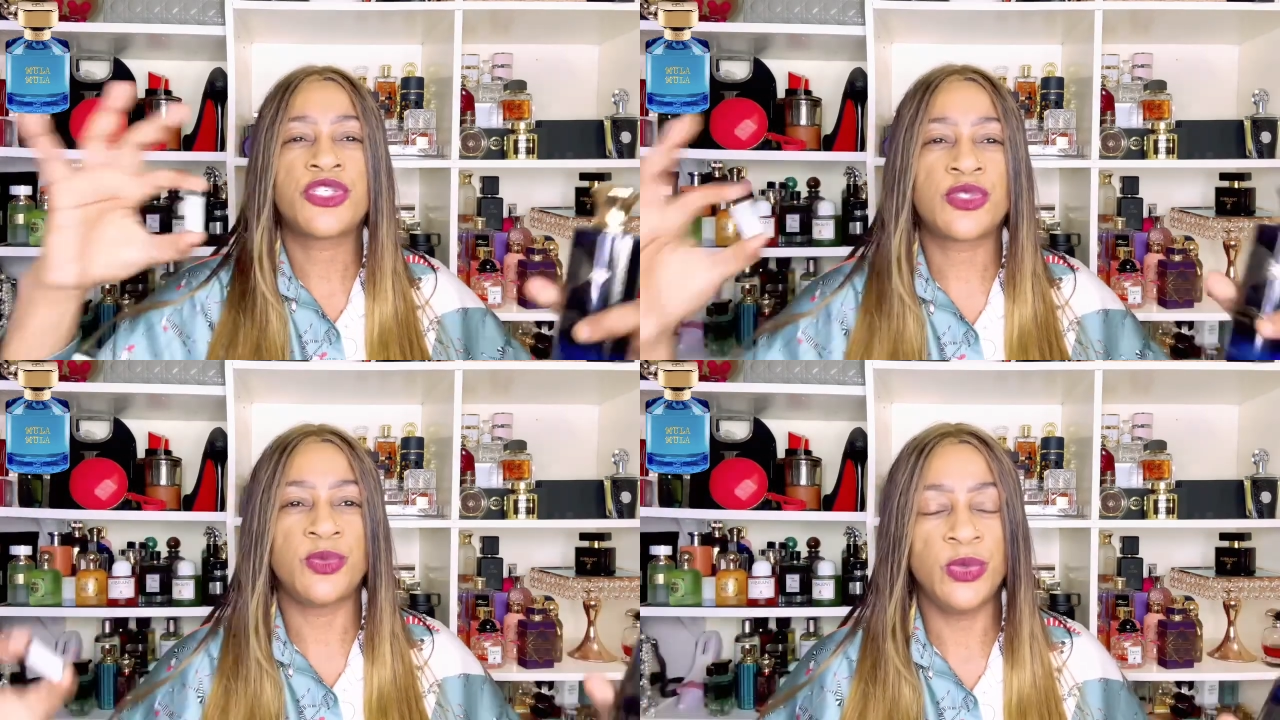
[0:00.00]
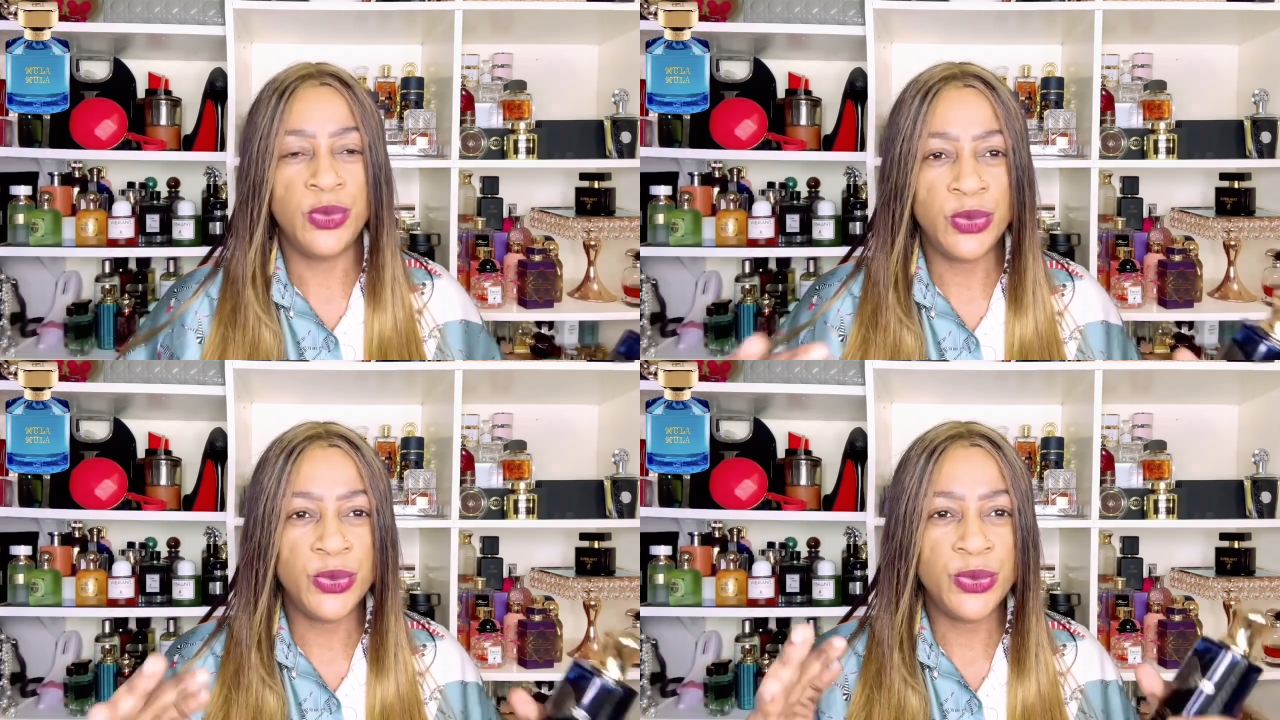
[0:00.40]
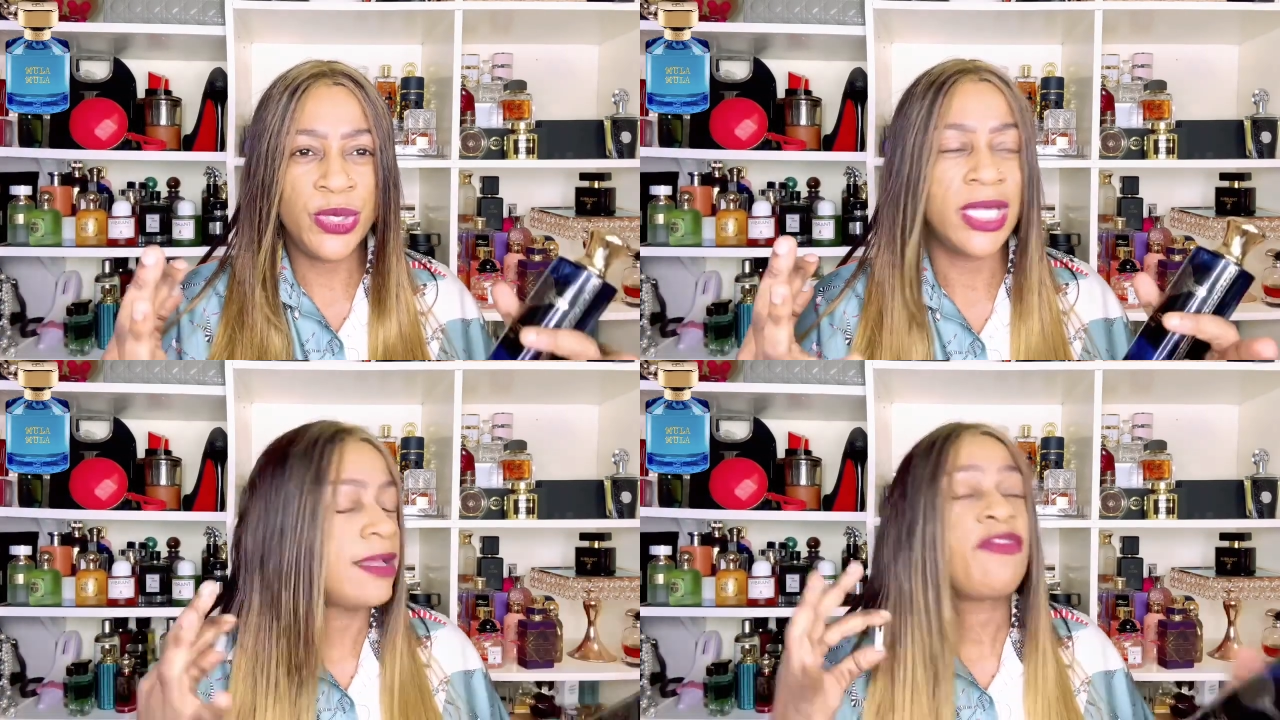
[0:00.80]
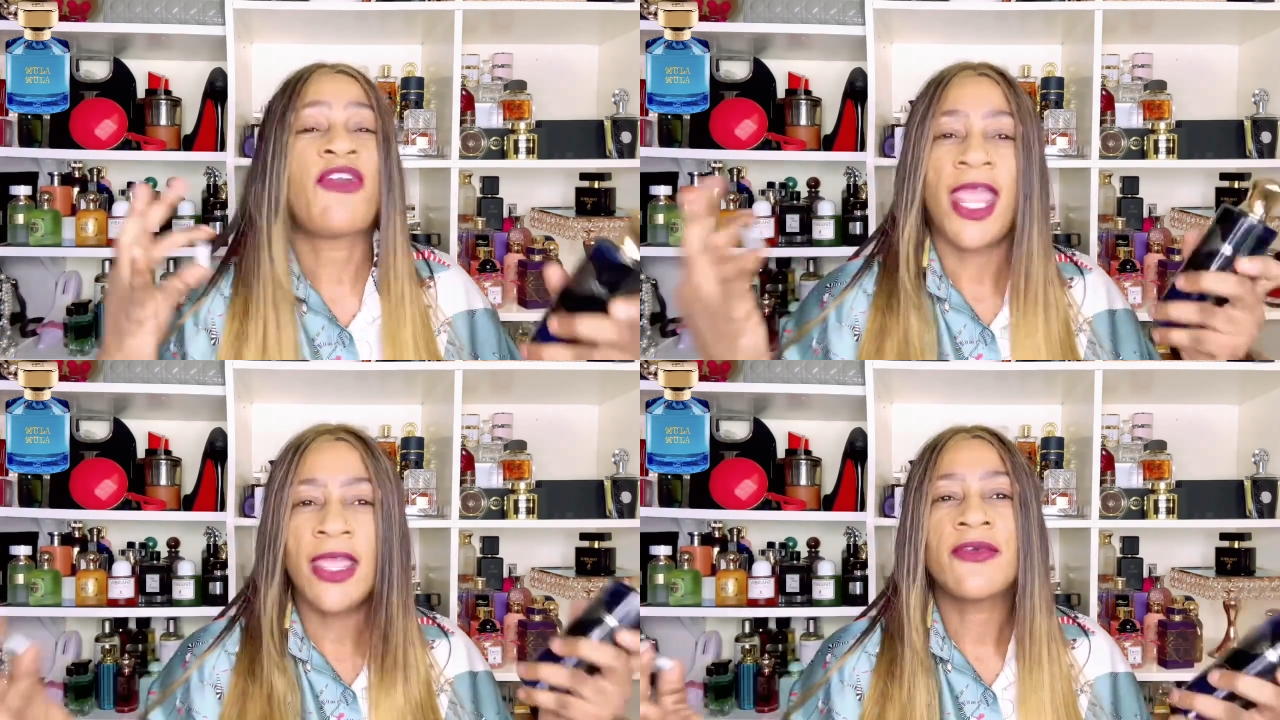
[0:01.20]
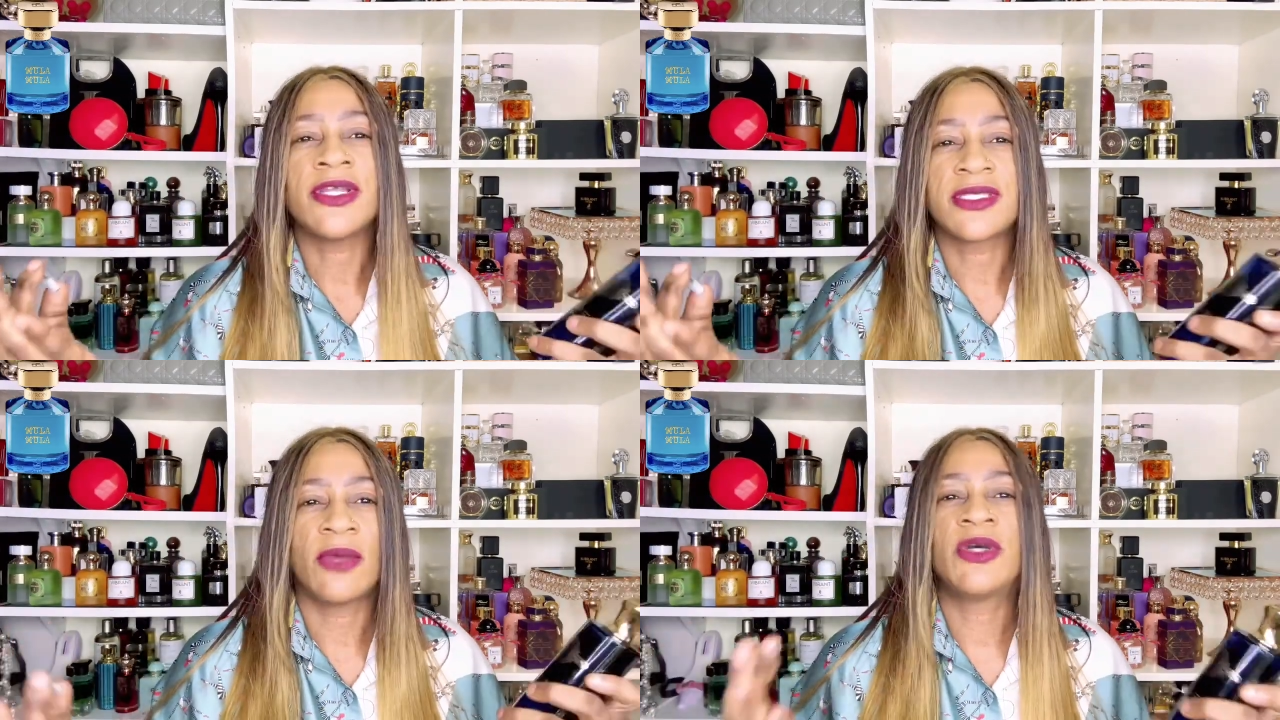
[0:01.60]
smooth
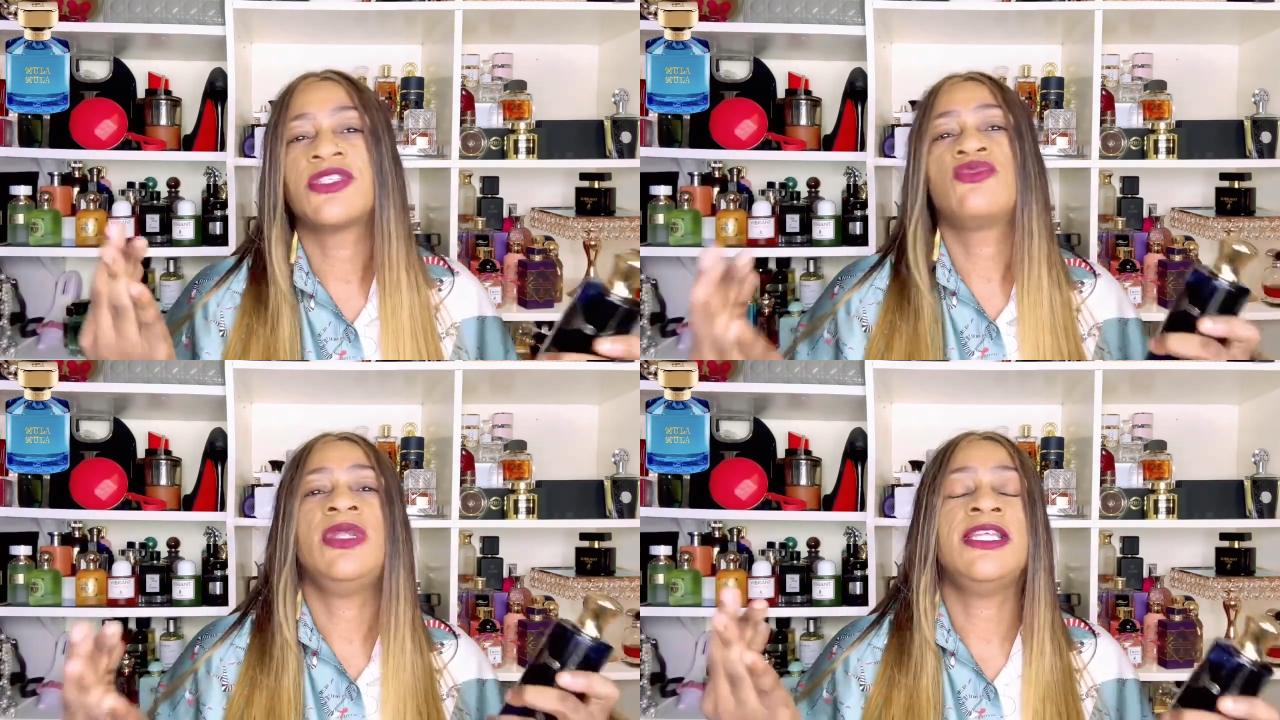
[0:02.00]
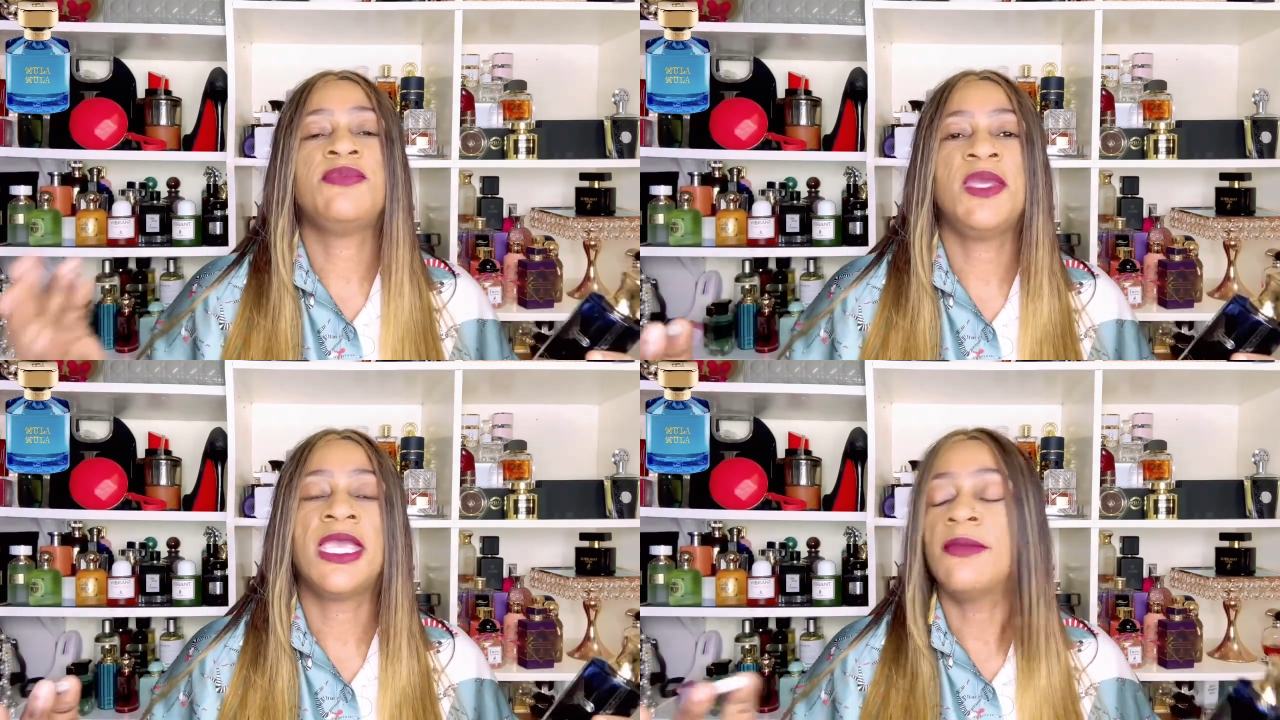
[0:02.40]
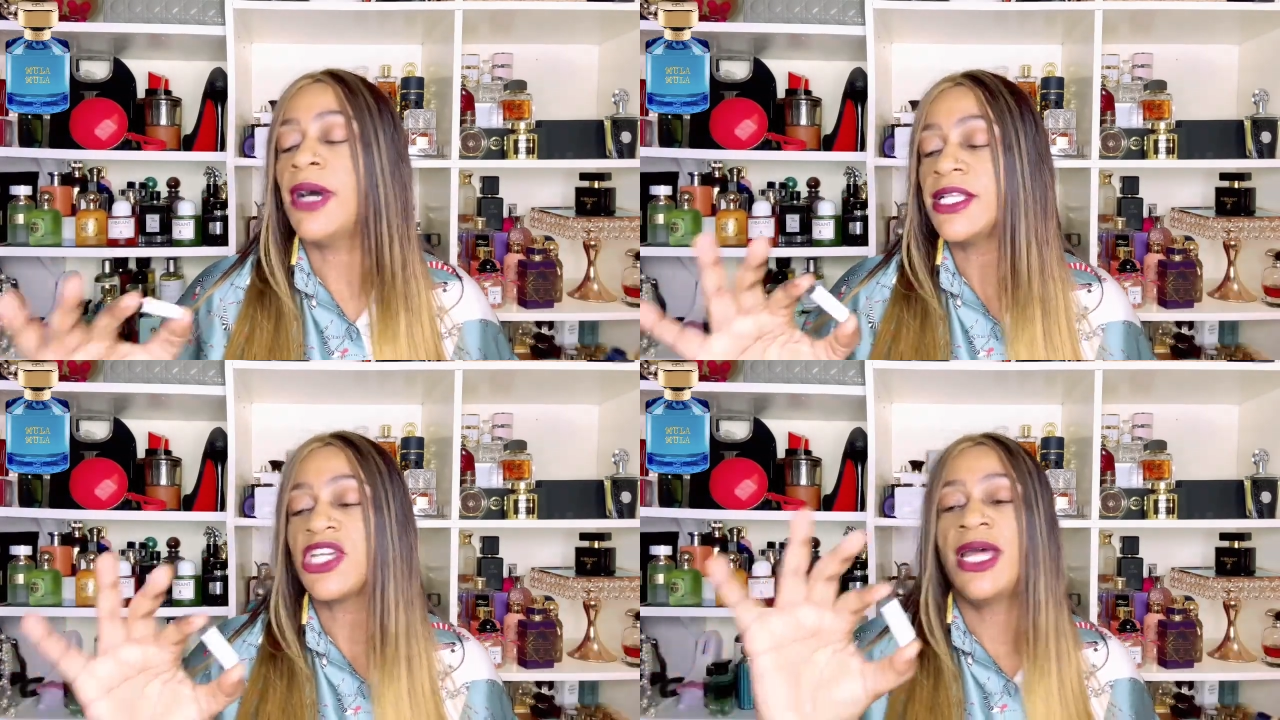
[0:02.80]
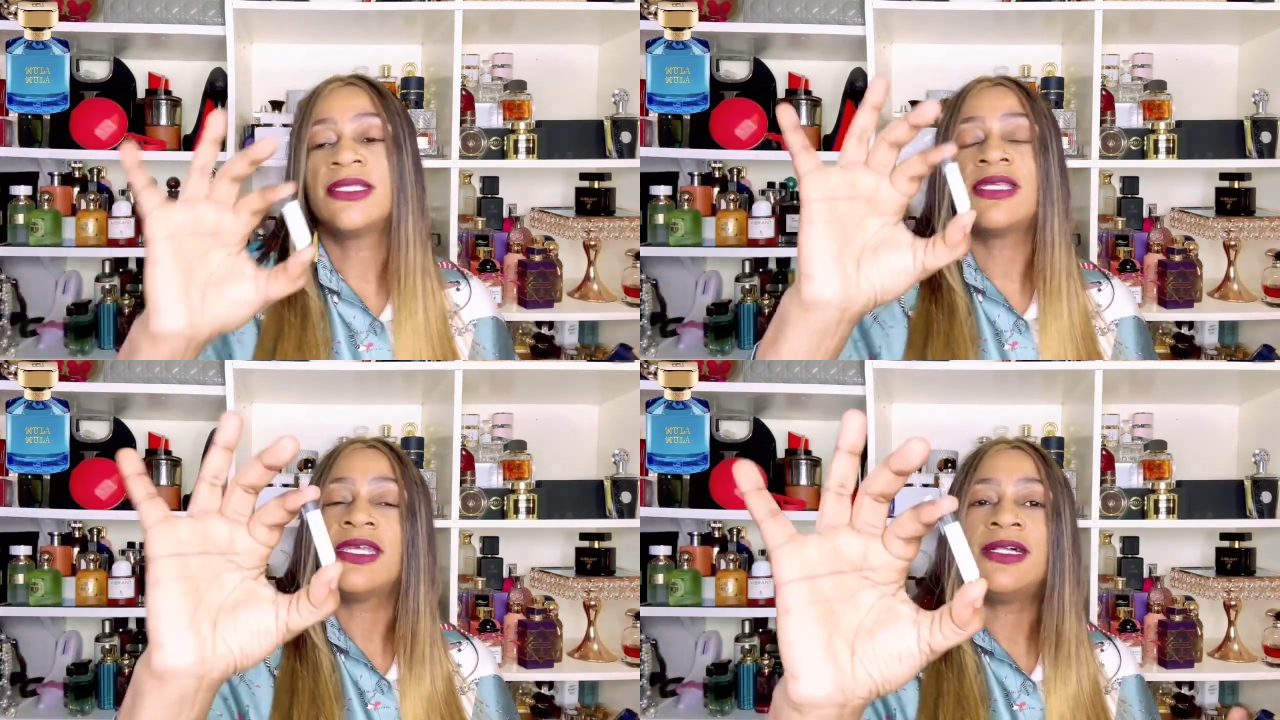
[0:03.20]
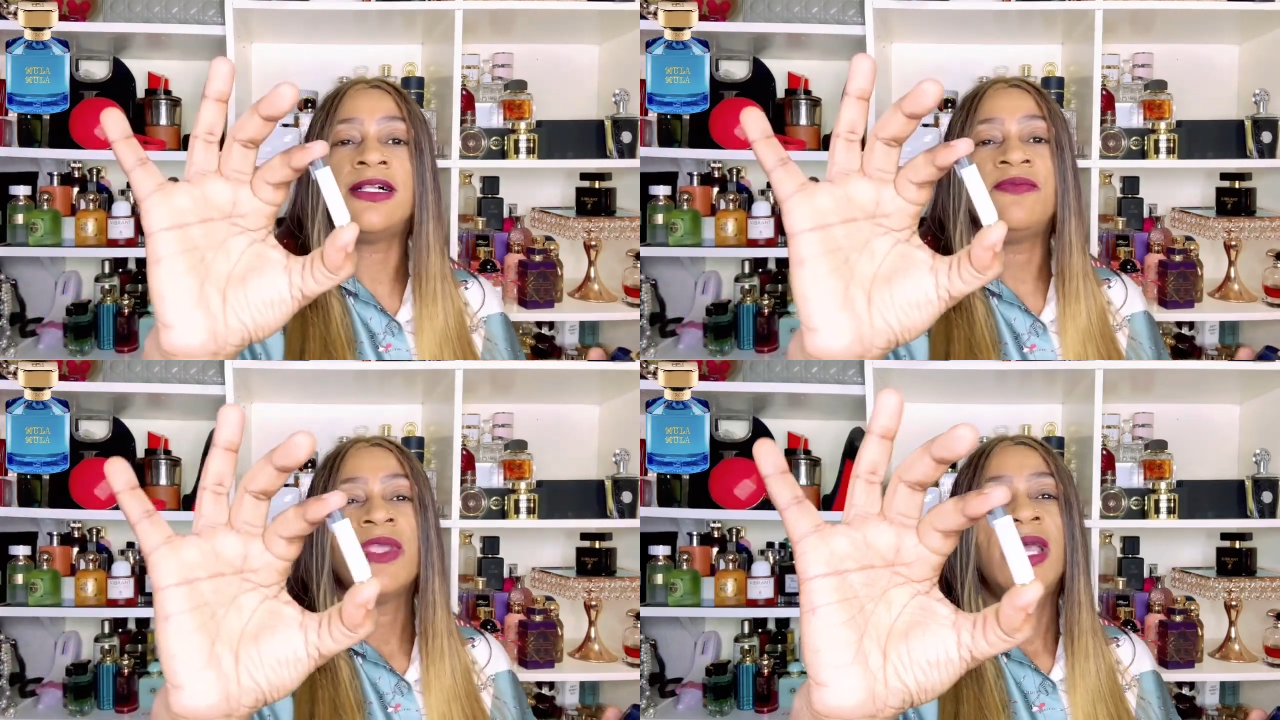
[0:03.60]
fragrance that wasn't really speaking much
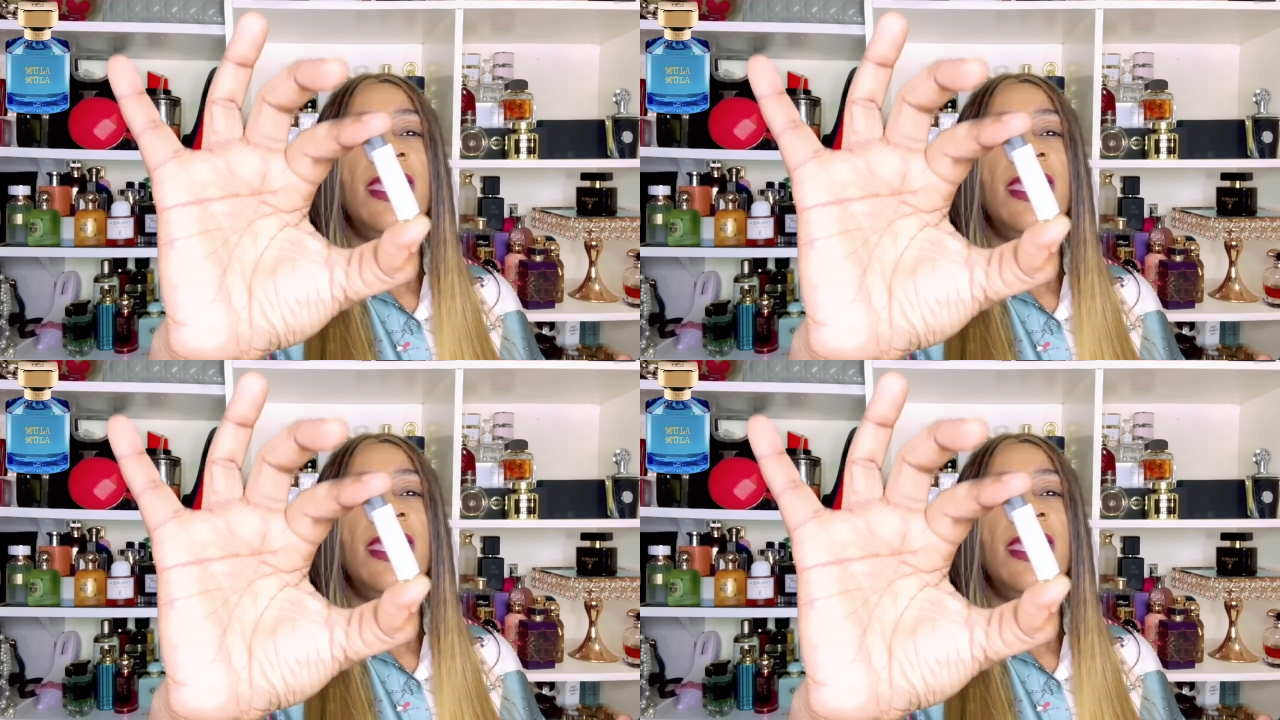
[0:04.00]
until,